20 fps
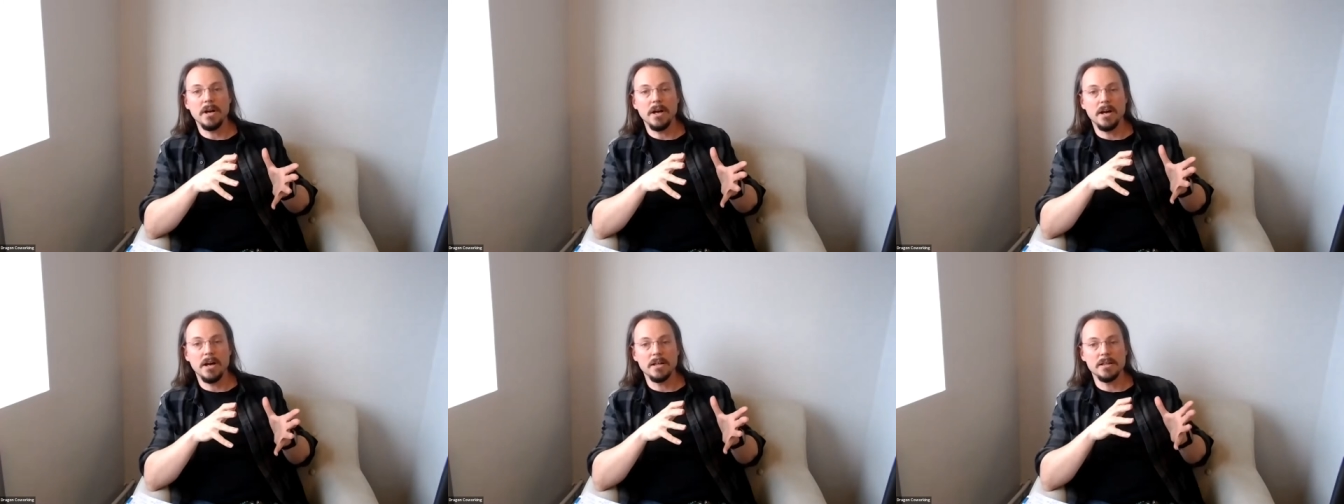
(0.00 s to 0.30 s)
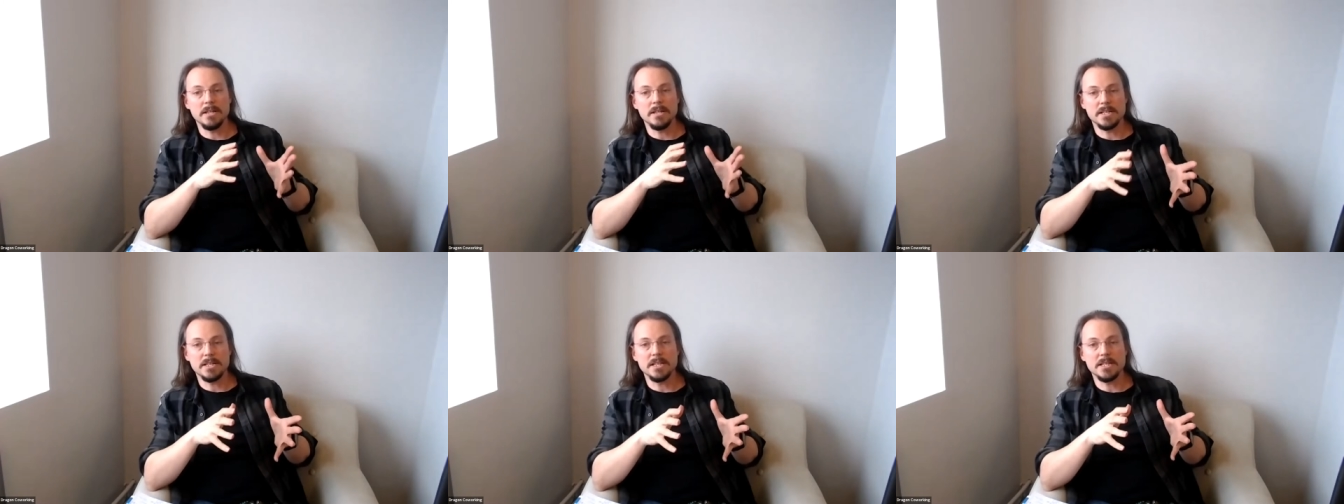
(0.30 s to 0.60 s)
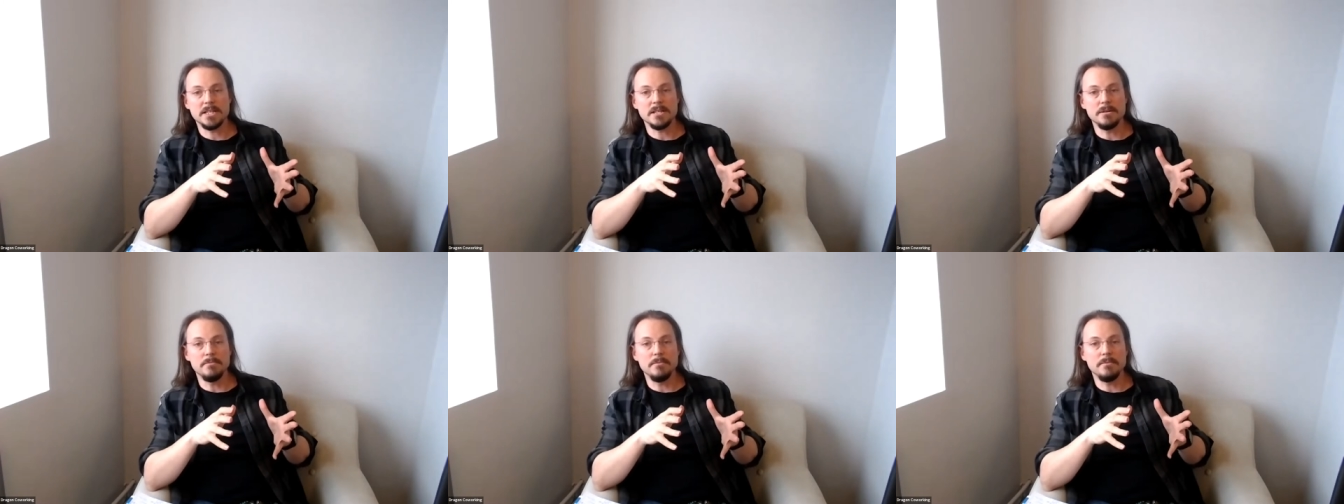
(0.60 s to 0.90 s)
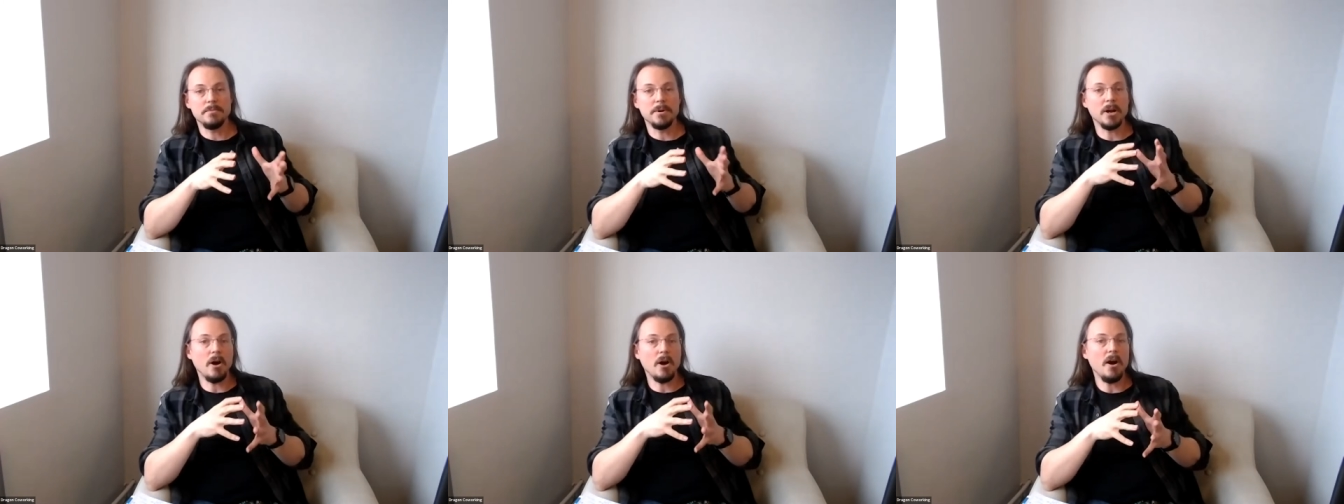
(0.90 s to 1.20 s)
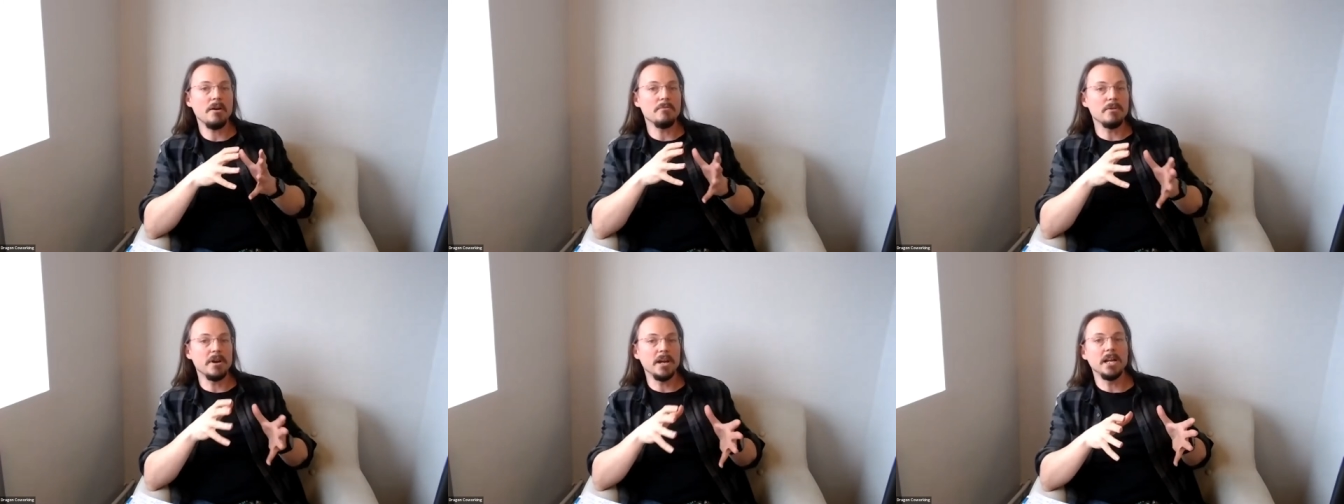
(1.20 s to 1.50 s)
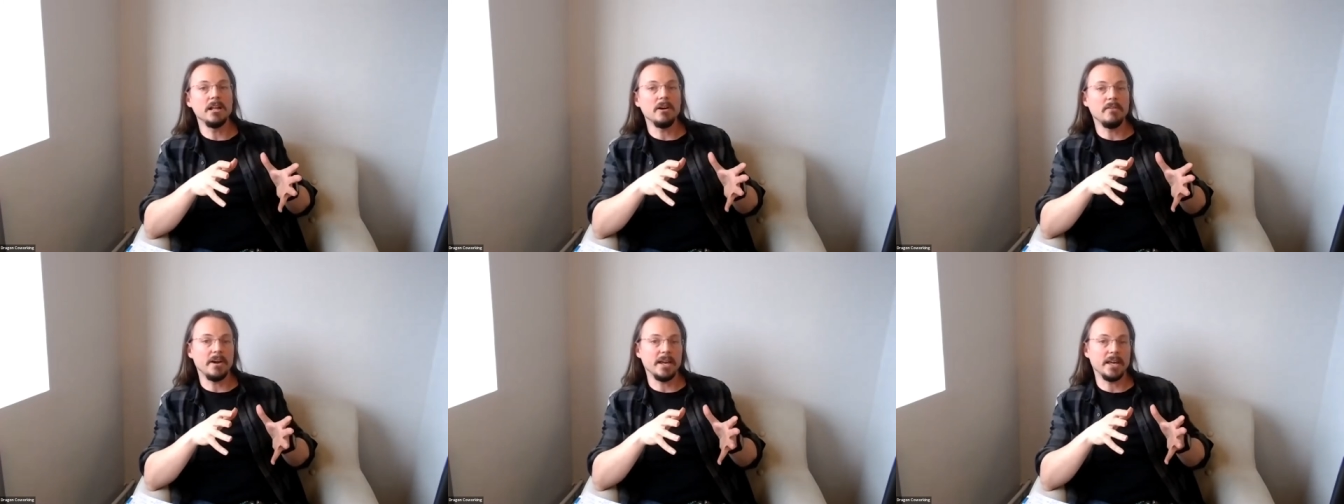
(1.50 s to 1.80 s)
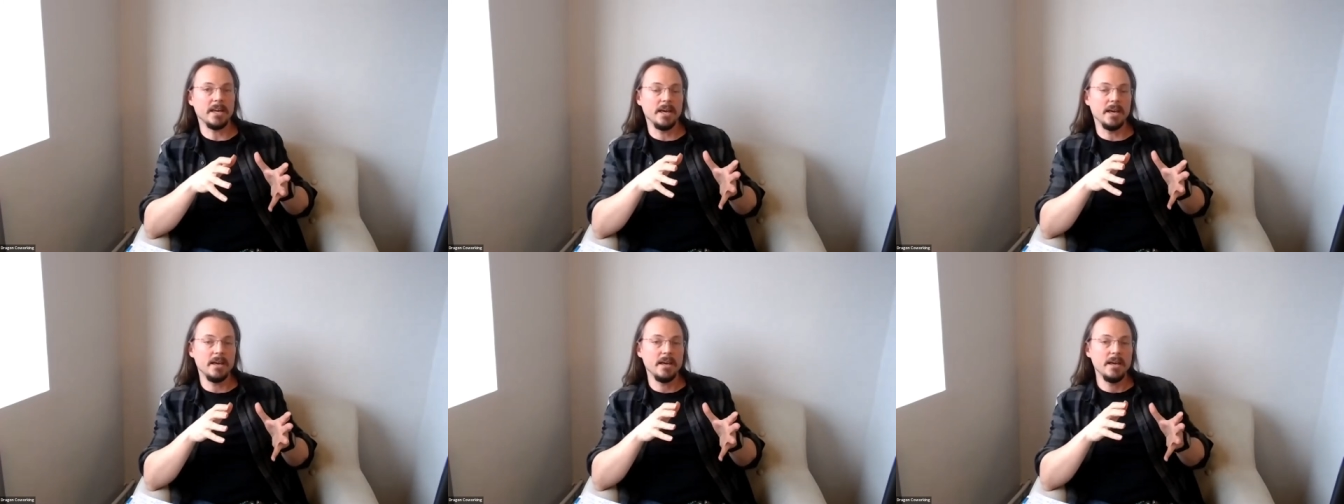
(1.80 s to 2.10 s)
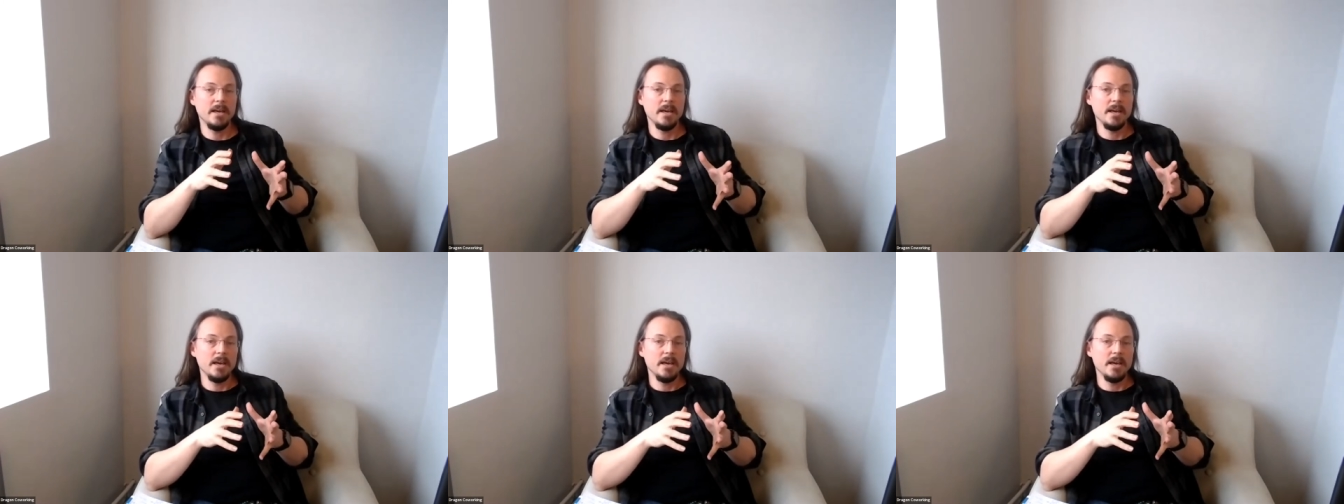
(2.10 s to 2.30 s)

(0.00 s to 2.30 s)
the system, but I really like it.